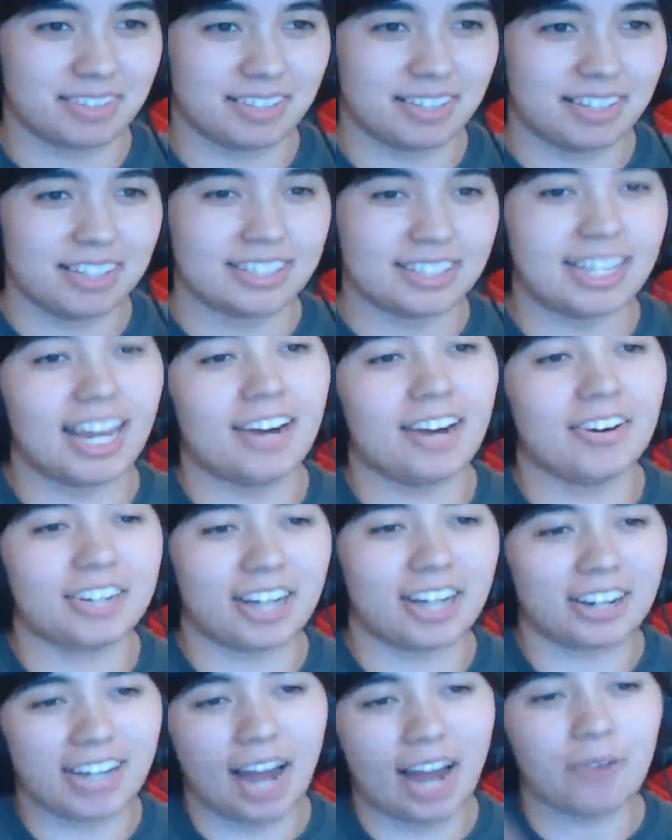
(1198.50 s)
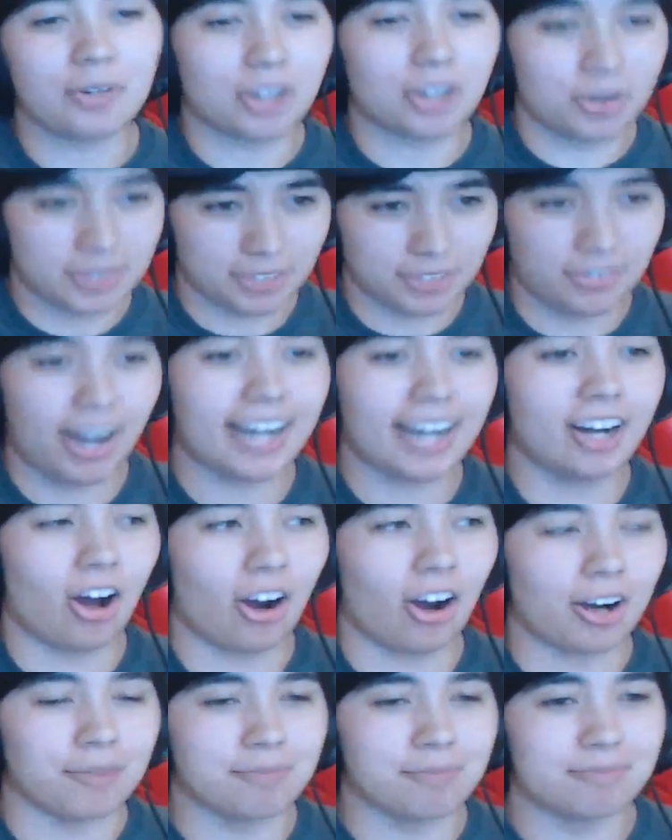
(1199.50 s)
There we go. Now we're going the right
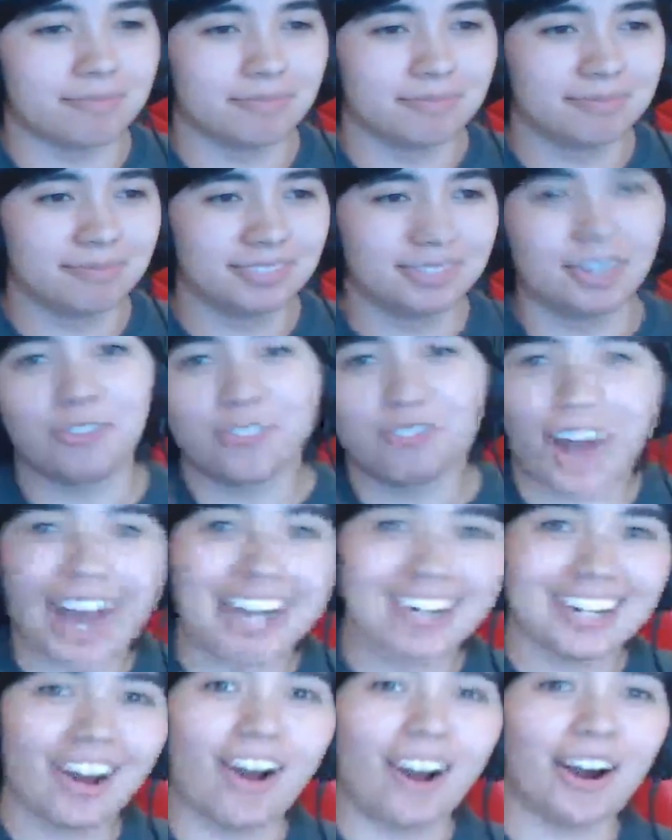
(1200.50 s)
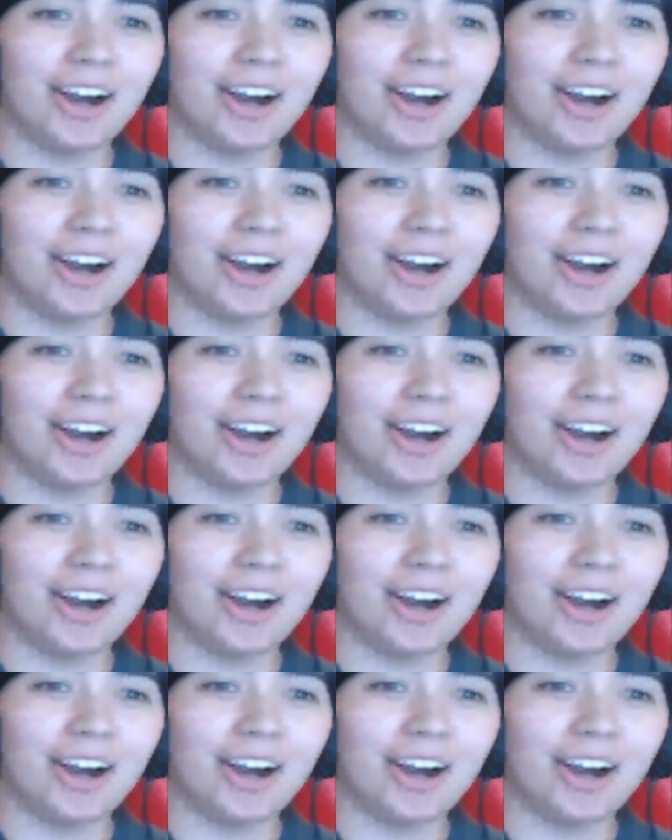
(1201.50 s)
arm. The right arm.